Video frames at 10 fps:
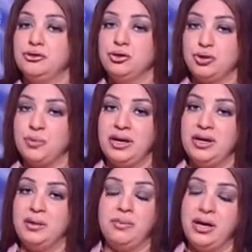Dr.
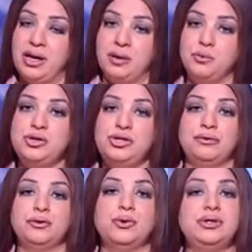Maya, Maya Morsi,
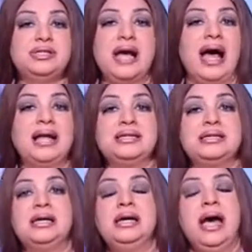of course, and
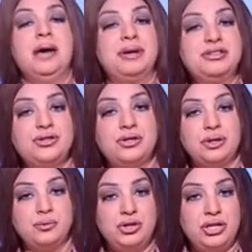Ambassador
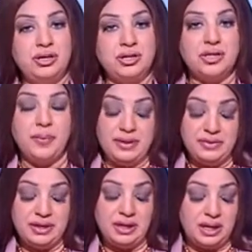Mushira Khattab in
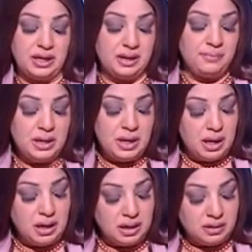the
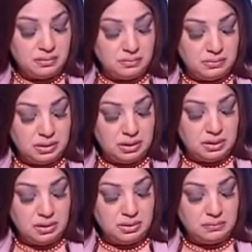um,
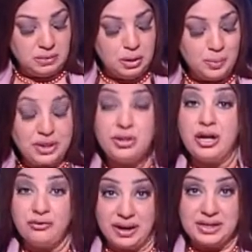Human
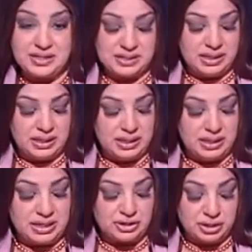Rights
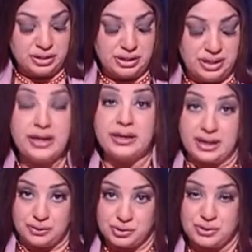National
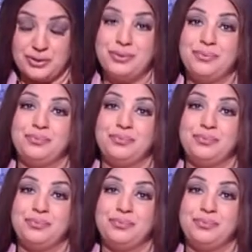Council.